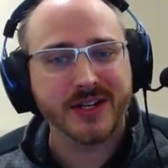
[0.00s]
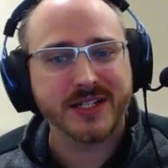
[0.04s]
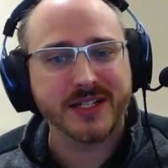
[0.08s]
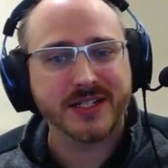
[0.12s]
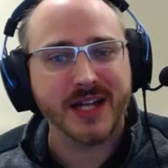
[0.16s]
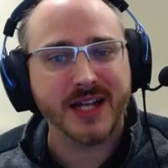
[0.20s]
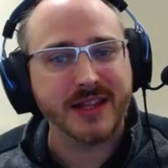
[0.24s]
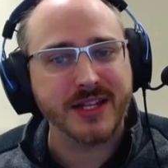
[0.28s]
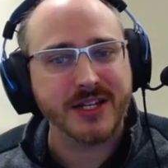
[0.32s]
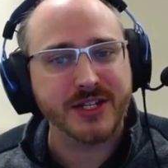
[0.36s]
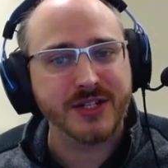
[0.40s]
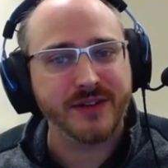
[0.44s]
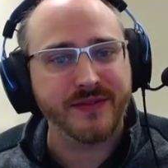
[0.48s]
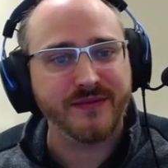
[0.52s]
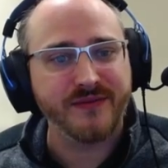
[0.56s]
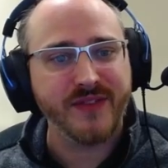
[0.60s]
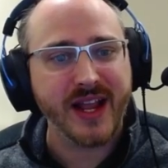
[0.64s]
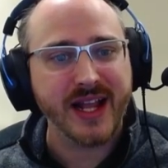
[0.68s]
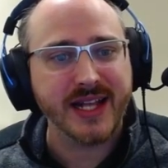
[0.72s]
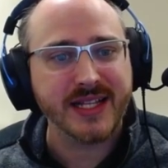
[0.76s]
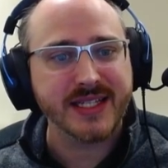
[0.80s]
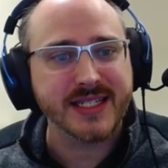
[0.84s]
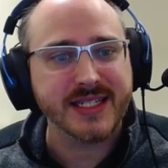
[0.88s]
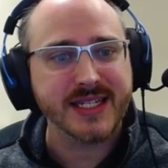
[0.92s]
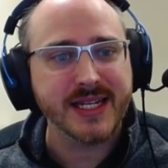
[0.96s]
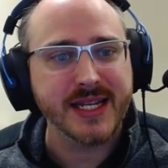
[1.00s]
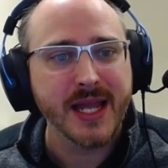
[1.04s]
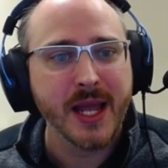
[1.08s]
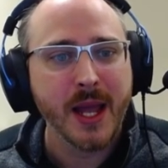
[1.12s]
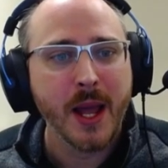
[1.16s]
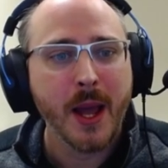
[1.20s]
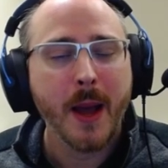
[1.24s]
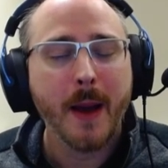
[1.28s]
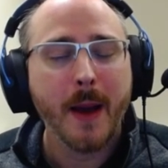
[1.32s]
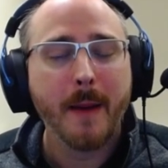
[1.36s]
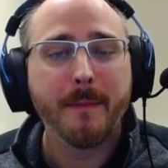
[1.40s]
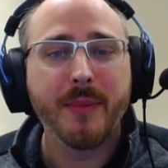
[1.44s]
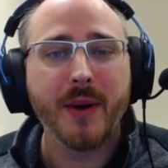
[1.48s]
It's nothing too fancy,
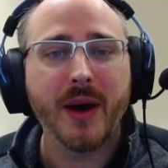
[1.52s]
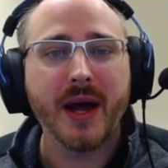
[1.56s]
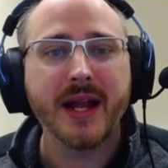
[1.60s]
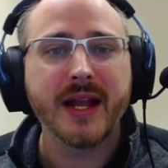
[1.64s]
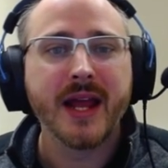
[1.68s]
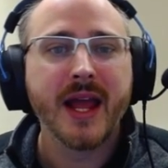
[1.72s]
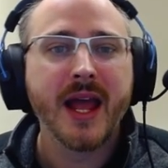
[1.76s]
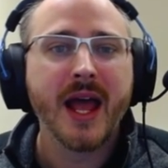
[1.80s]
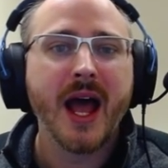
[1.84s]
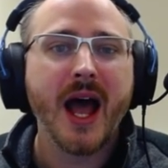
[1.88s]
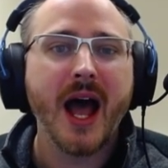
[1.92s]
but